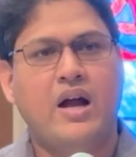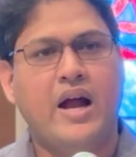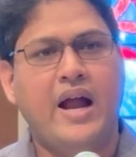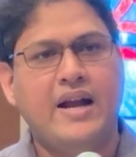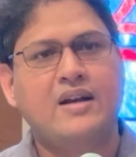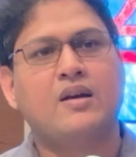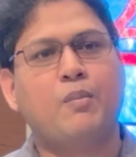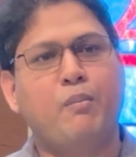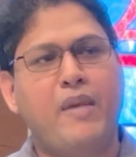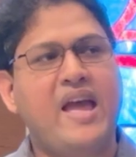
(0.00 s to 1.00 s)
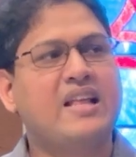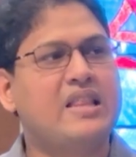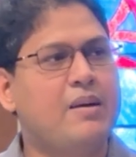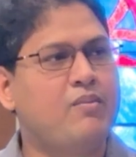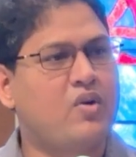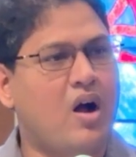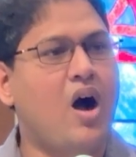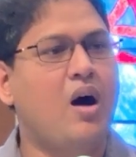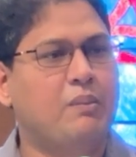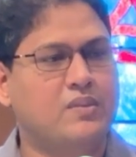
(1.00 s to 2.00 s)
and make them
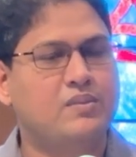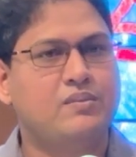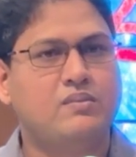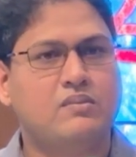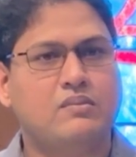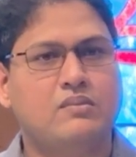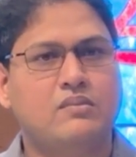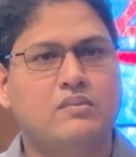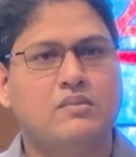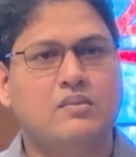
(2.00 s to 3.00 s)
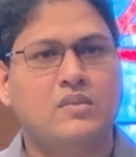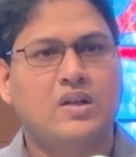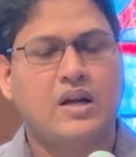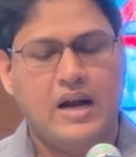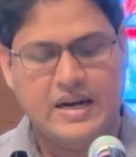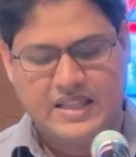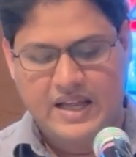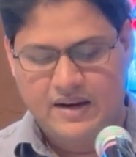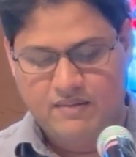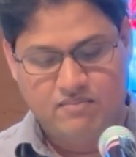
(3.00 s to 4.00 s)
calm. And
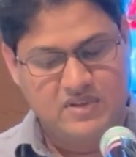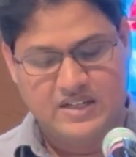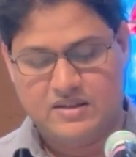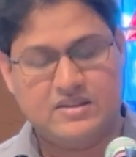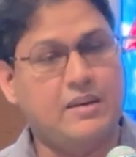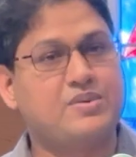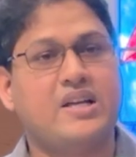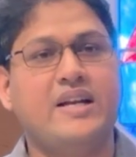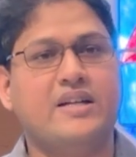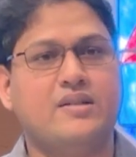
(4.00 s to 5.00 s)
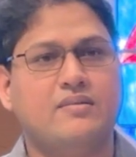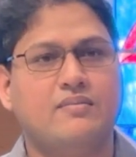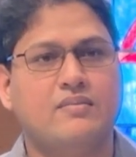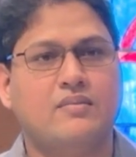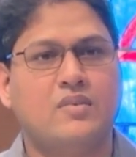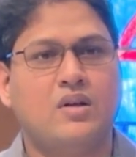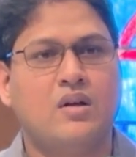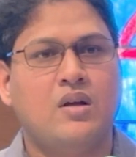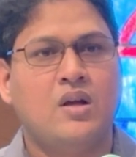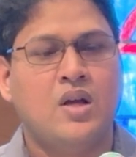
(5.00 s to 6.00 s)
then that subsided.
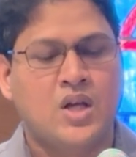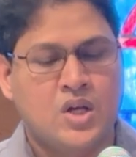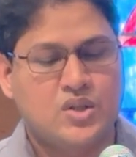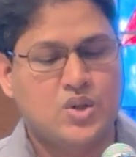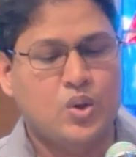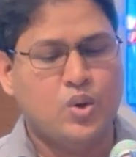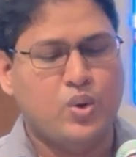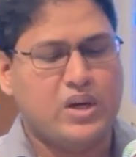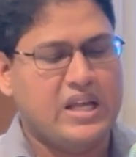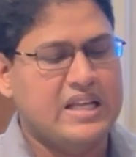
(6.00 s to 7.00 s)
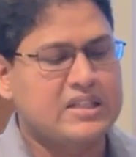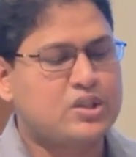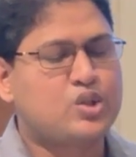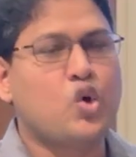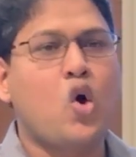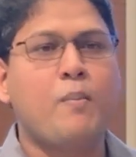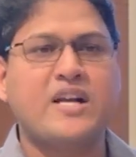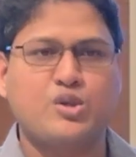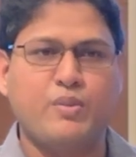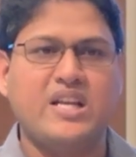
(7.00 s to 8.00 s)
So
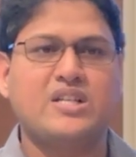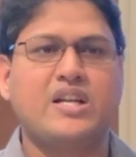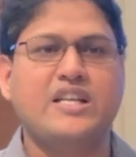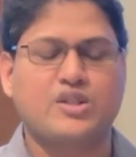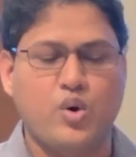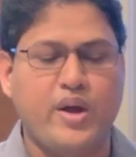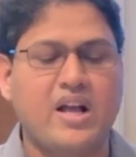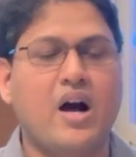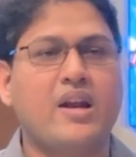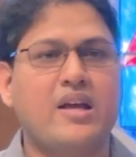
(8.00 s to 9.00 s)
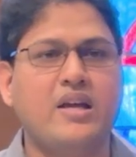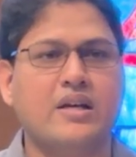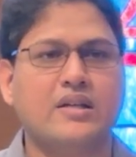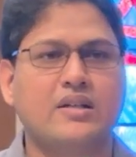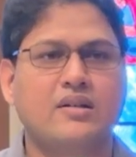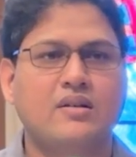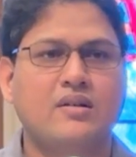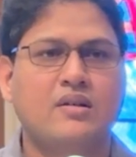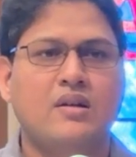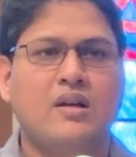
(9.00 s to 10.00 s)
much ministry is going on here.
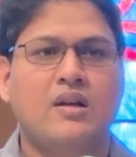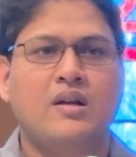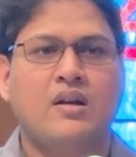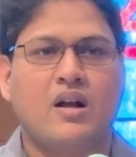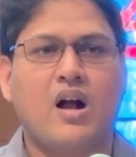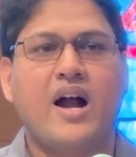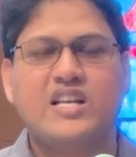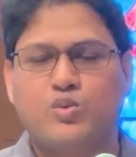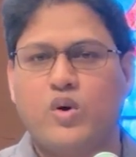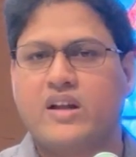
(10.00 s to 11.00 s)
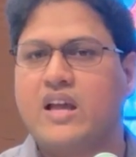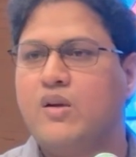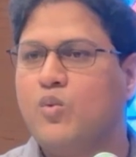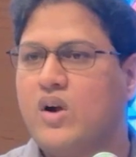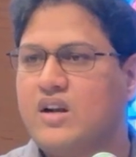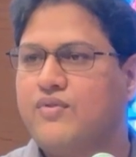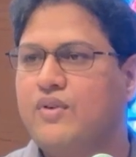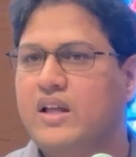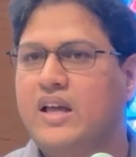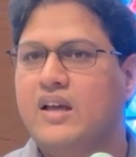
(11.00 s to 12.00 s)
God is working
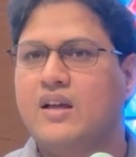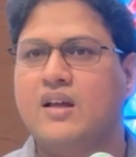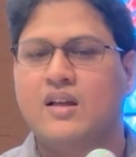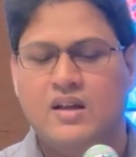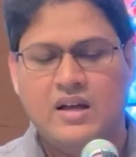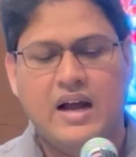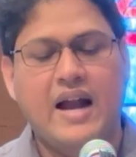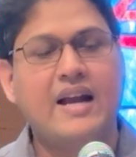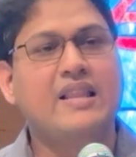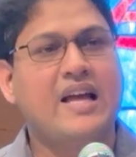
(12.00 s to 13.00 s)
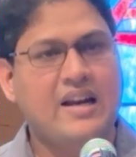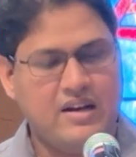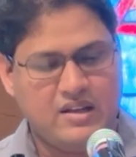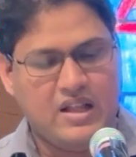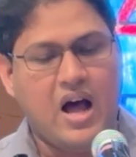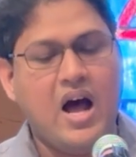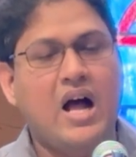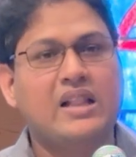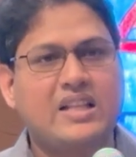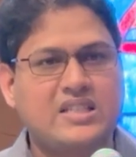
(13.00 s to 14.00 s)
wonderfully. And then
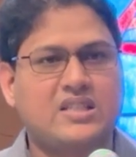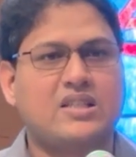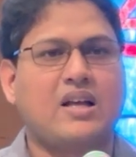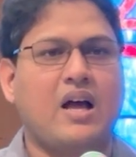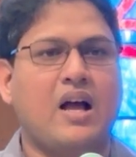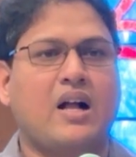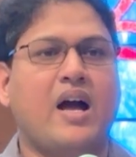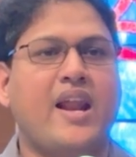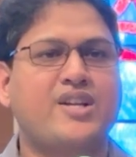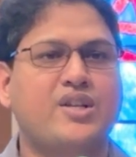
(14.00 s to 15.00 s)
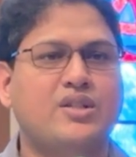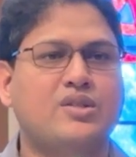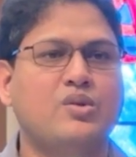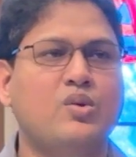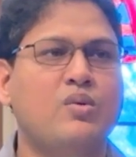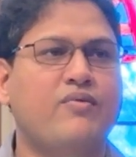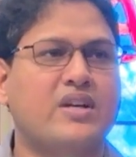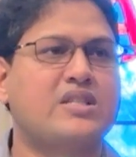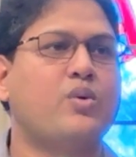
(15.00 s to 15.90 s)
all these connections to 1